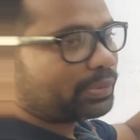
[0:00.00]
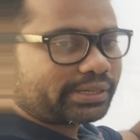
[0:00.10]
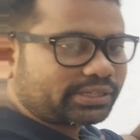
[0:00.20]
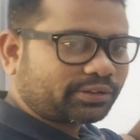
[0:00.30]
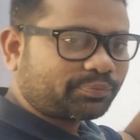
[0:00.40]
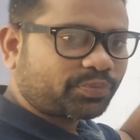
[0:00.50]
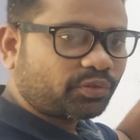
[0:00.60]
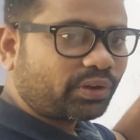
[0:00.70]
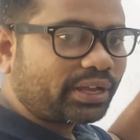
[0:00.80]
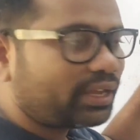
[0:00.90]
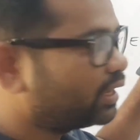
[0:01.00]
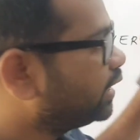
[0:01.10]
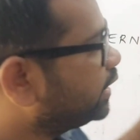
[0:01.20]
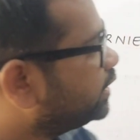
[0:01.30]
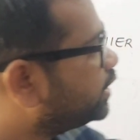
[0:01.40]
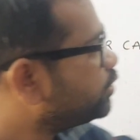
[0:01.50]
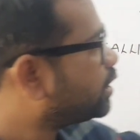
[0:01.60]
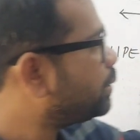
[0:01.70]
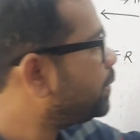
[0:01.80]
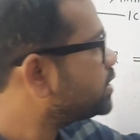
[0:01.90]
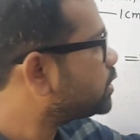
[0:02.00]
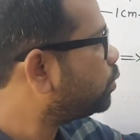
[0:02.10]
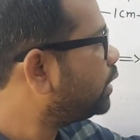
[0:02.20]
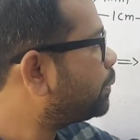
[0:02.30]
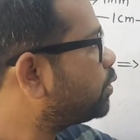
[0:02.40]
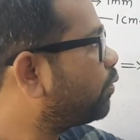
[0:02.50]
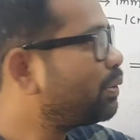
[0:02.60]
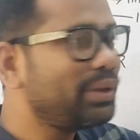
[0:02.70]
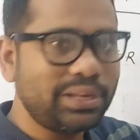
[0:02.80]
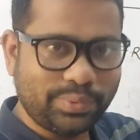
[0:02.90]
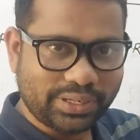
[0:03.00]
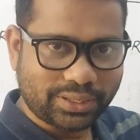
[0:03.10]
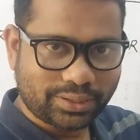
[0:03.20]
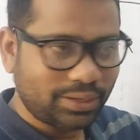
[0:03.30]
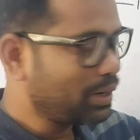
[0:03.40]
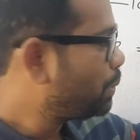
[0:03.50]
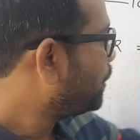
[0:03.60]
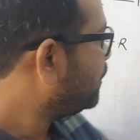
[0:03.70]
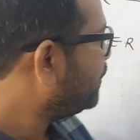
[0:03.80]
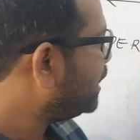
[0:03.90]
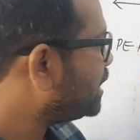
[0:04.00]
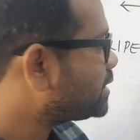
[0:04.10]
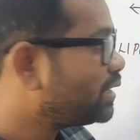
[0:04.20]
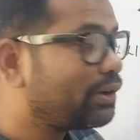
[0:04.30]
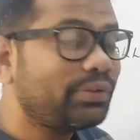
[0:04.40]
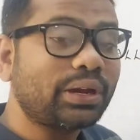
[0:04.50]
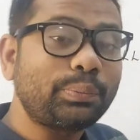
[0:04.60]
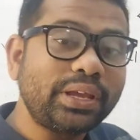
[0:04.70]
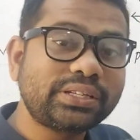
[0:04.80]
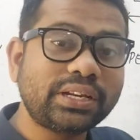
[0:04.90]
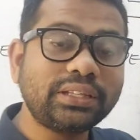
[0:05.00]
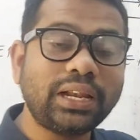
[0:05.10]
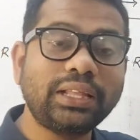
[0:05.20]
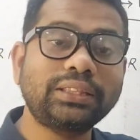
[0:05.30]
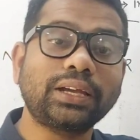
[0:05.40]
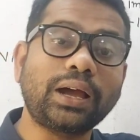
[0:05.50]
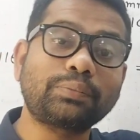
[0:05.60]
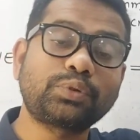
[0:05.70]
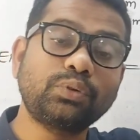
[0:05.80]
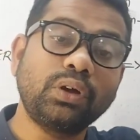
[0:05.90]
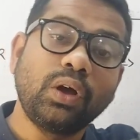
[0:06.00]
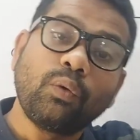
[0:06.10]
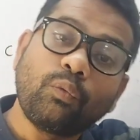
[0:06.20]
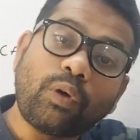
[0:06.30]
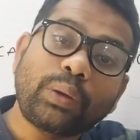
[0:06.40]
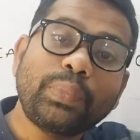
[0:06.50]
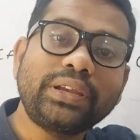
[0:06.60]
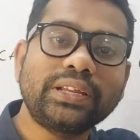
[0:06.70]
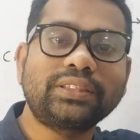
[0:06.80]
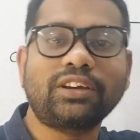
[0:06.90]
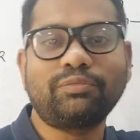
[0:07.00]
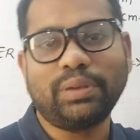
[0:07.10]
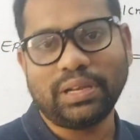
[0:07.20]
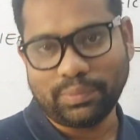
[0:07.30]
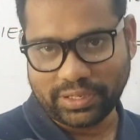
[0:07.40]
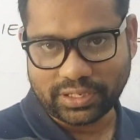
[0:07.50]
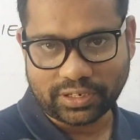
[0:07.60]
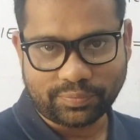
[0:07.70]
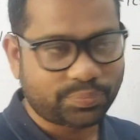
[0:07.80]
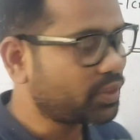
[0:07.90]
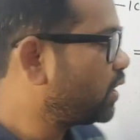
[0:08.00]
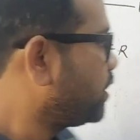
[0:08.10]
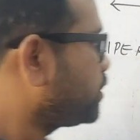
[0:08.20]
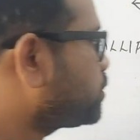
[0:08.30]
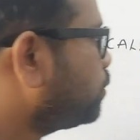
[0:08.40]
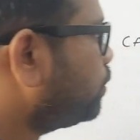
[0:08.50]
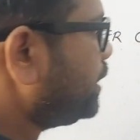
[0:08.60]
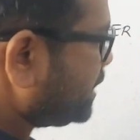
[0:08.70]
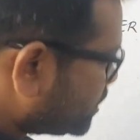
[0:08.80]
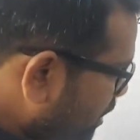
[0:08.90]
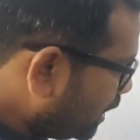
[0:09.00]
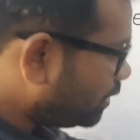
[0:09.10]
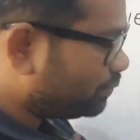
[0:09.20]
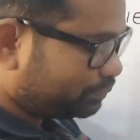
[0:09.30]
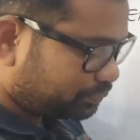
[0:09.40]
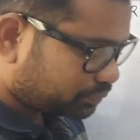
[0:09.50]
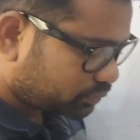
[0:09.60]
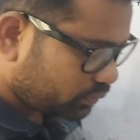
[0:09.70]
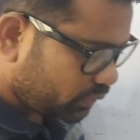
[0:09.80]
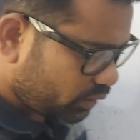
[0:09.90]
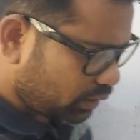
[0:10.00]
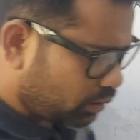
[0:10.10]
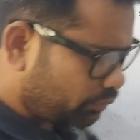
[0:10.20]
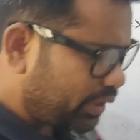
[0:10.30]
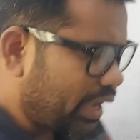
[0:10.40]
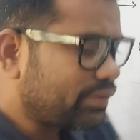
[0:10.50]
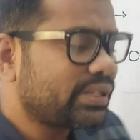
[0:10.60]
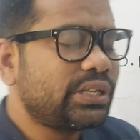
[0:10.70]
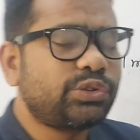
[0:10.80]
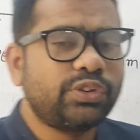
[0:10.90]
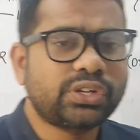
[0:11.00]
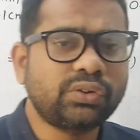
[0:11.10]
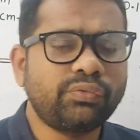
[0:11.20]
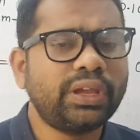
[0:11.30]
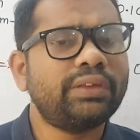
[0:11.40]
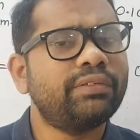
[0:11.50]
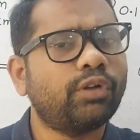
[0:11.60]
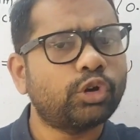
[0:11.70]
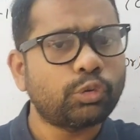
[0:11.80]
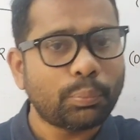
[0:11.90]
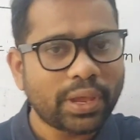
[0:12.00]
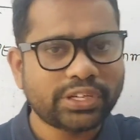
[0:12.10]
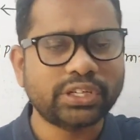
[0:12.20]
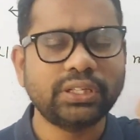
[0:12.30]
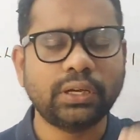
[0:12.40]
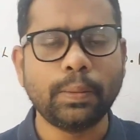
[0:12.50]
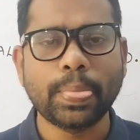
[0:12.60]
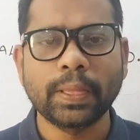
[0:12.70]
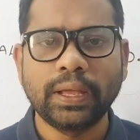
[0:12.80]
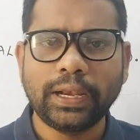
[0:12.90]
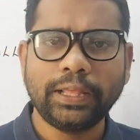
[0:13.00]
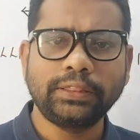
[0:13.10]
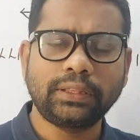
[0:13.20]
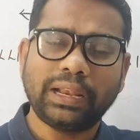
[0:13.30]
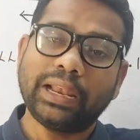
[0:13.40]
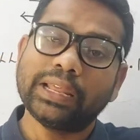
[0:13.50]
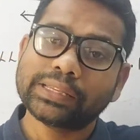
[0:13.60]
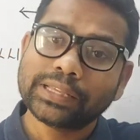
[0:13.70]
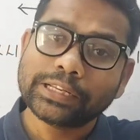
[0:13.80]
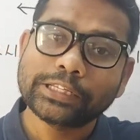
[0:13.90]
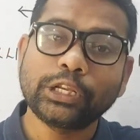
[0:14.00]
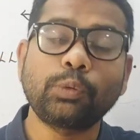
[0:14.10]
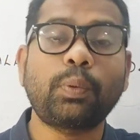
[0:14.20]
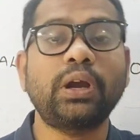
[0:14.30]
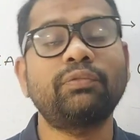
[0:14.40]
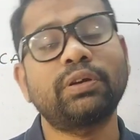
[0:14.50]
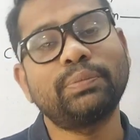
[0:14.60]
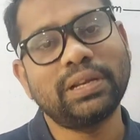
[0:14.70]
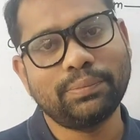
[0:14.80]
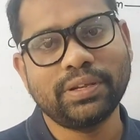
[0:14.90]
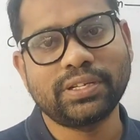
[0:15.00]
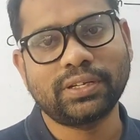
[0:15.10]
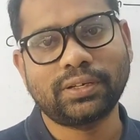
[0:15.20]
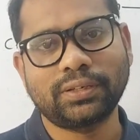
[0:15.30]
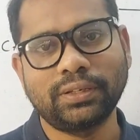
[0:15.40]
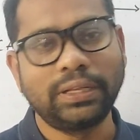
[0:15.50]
is the best. Why? Here you can measure only up to 1 millimeter. But whereas here we are measuring the length up to 1/10 of millimeter. So still we have a situation where we want to measure the length less than 0.1 millimeter.